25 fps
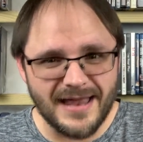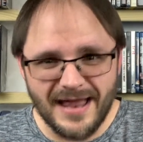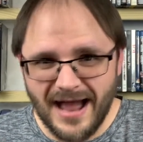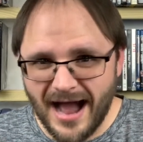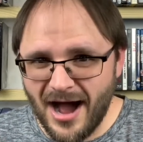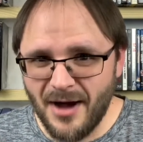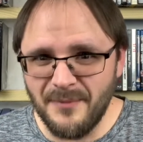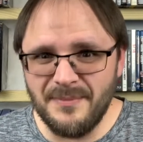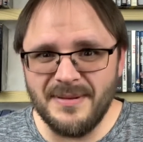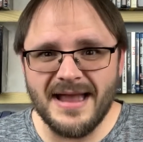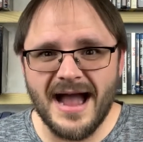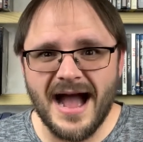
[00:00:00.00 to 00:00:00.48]

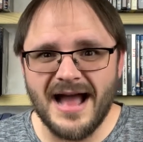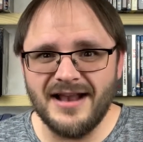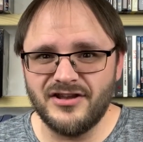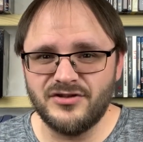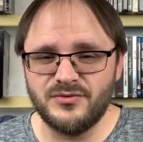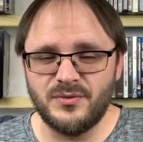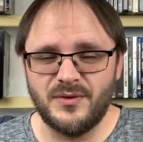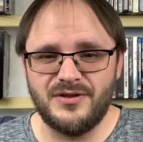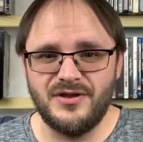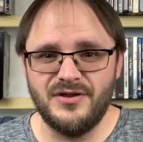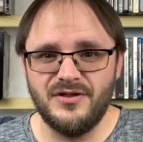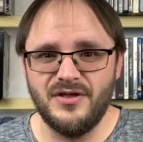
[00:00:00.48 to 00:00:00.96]
I'll be
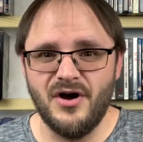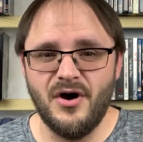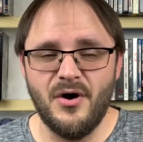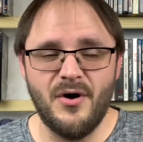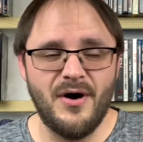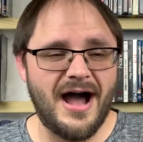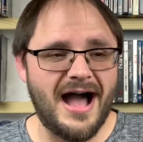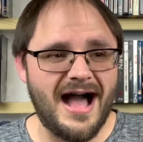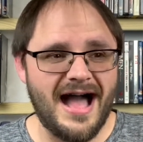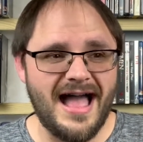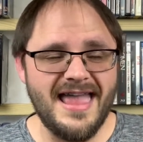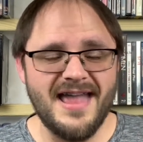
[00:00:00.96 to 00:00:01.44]
honest with you
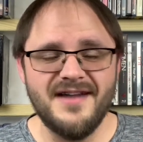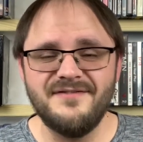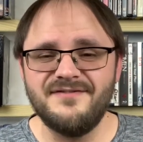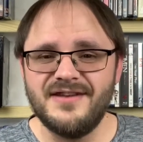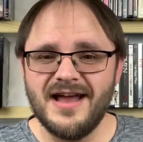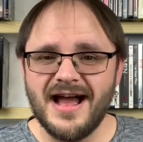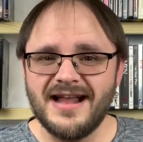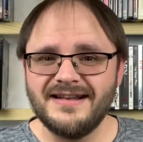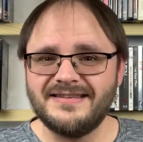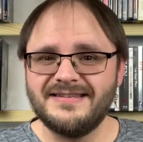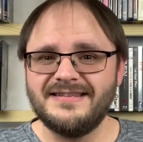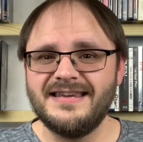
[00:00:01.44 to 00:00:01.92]
though, I have
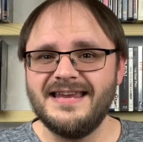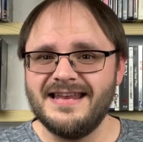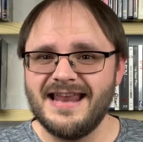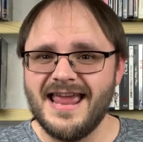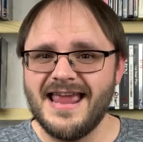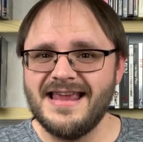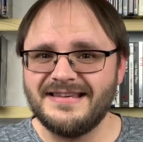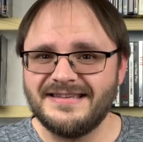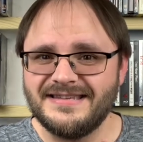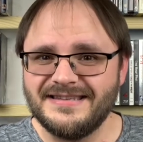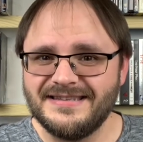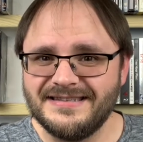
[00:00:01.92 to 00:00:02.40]
not seen
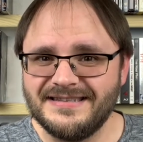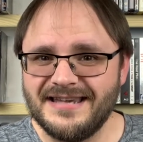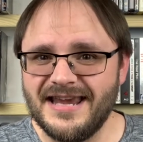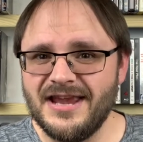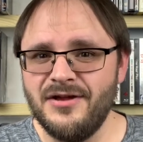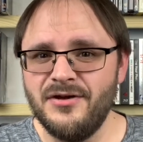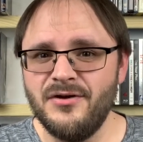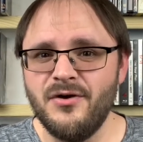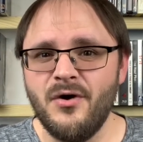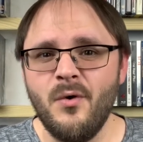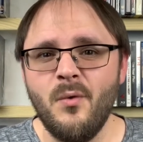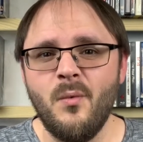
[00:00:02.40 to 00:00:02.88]
a
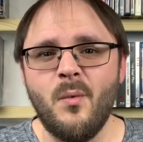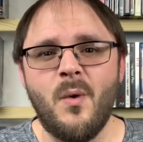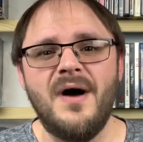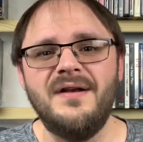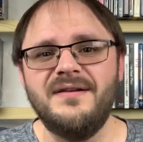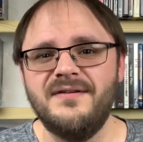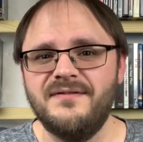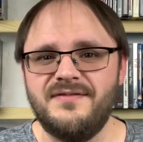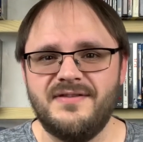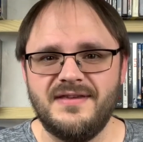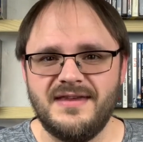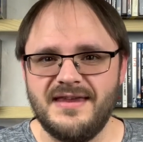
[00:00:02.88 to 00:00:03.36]
single
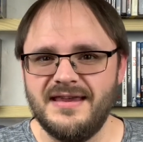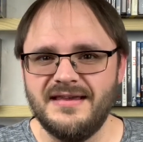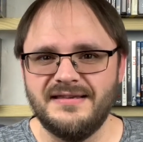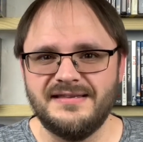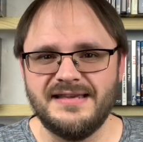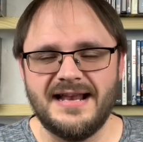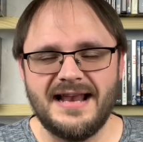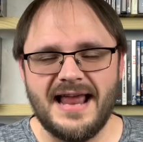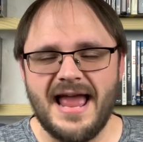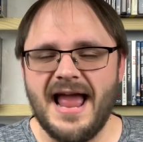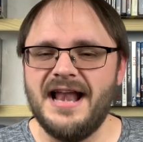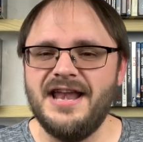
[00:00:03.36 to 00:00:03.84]
one of these
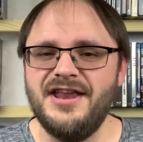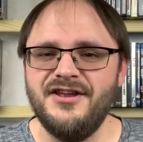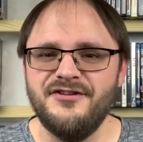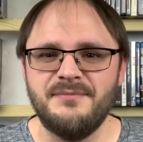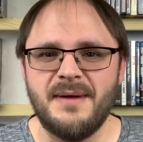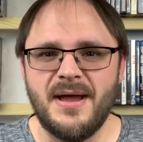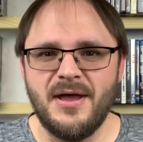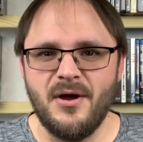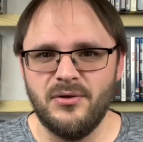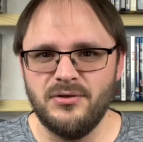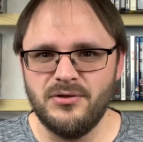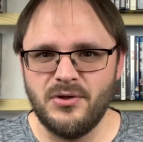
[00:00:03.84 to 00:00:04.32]
at any of
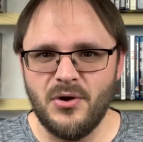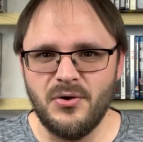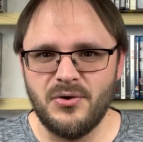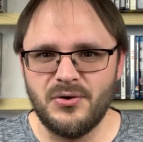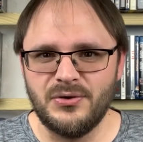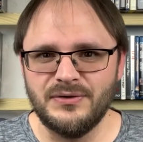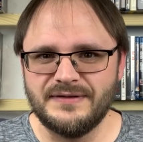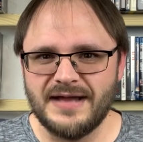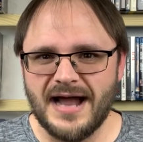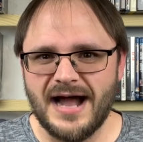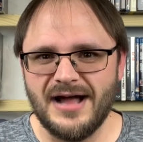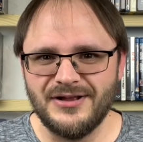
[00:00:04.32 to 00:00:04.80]
my
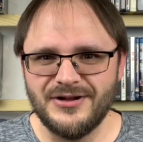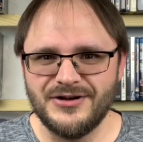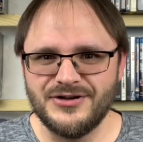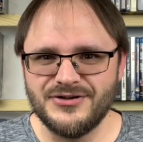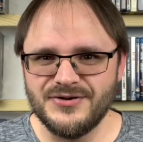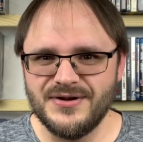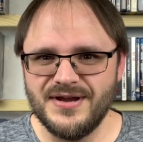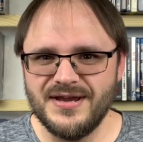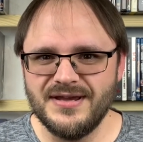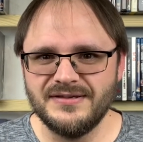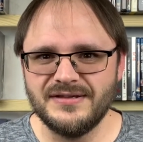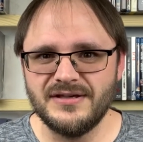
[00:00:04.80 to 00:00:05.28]
local Dollar
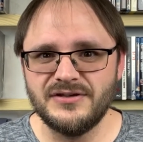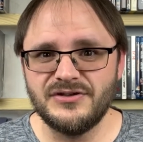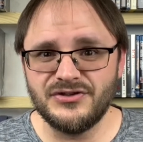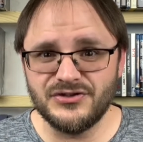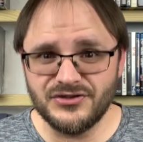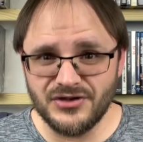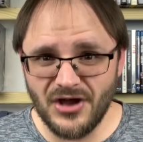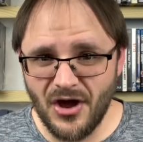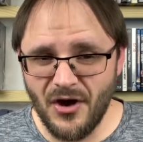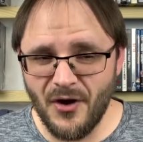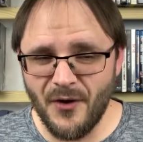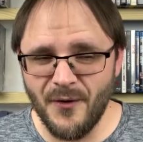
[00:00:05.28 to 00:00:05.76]
Trees,
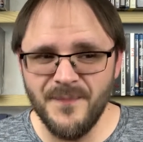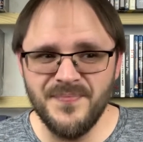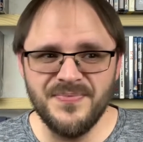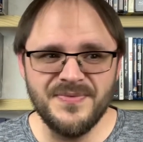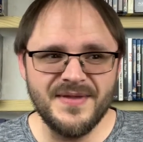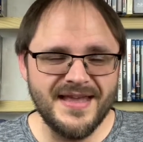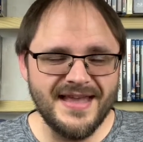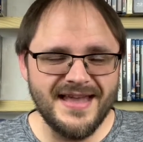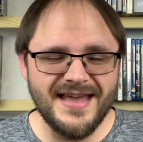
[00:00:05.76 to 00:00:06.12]
so